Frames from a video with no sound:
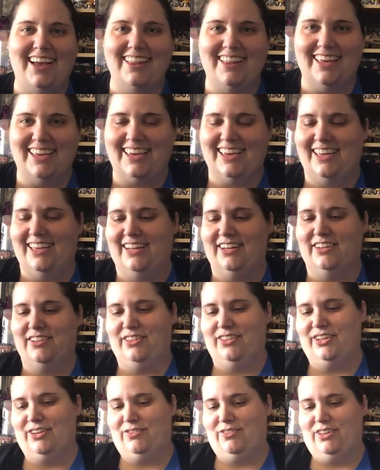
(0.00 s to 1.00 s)
I like it. It'll
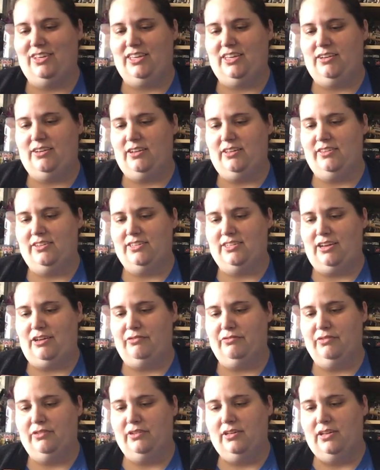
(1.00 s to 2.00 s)
look really cute on the
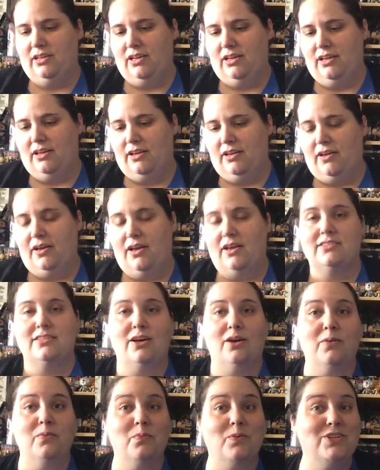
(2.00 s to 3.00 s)
shelf.
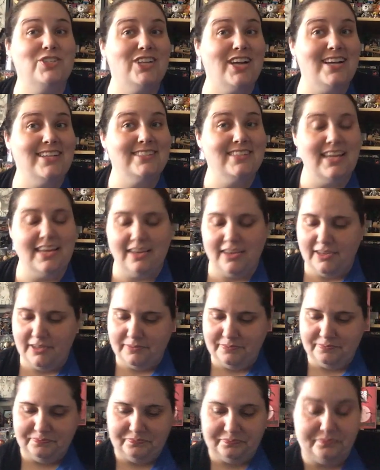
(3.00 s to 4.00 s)
So, what'd you guys think?
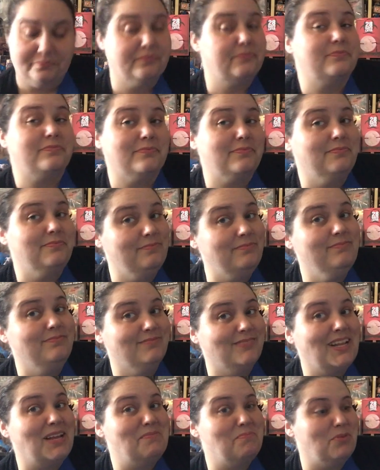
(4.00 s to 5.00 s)

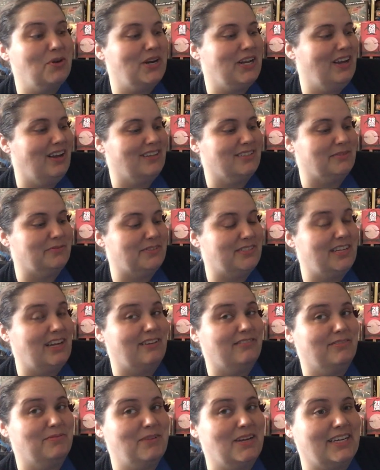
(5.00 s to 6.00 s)
Pretty awesome
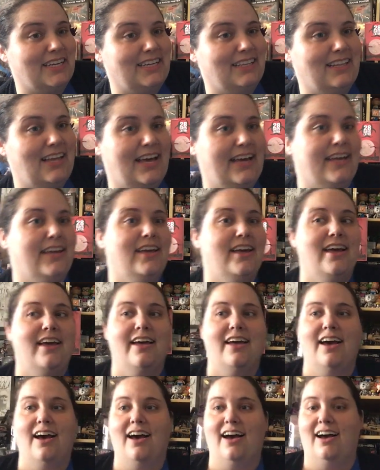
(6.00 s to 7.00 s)
stuff, I'm not gonna lie.
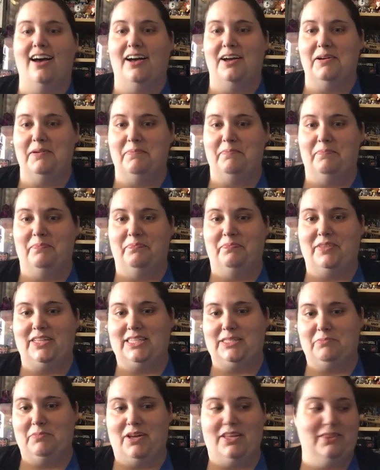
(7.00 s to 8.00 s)
Um,
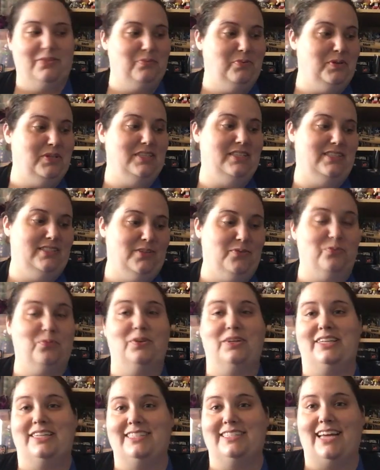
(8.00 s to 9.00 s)
this month was
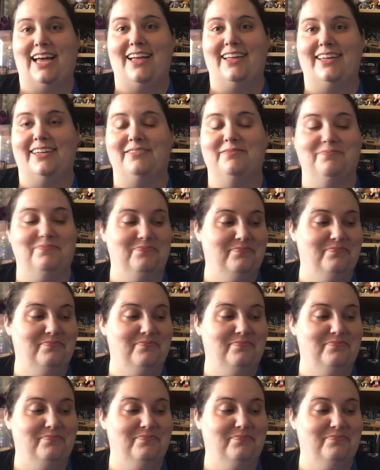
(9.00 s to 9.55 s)
really solid.